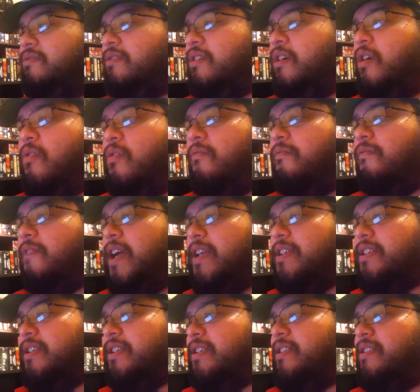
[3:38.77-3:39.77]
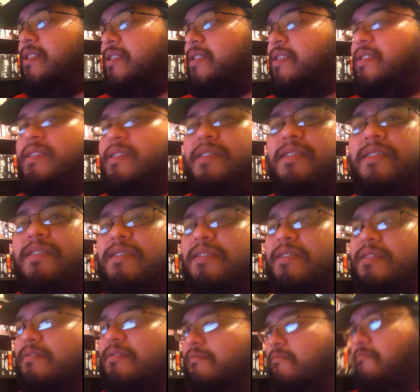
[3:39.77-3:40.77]
old-fashioned
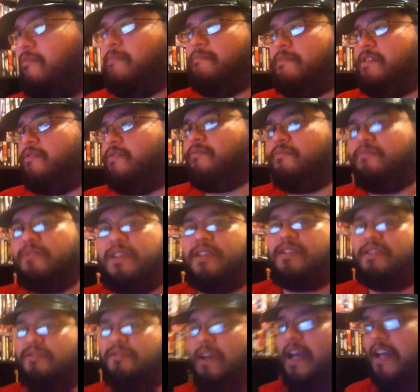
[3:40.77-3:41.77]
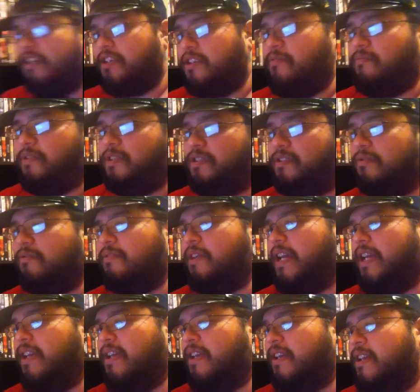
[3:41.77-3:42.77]
women who went to
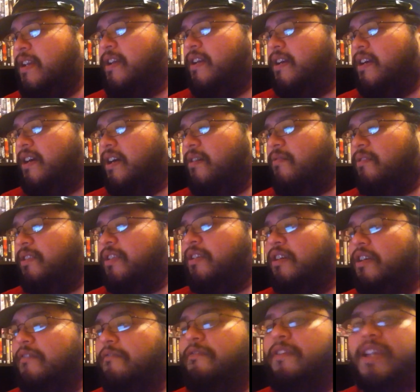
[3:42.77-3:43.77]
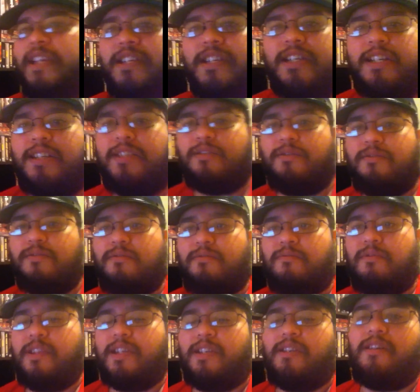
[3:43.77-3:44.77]
a what they call a finishing school,
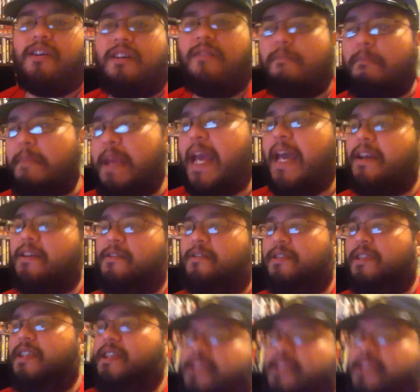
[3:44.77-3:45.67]
where they taught them manners and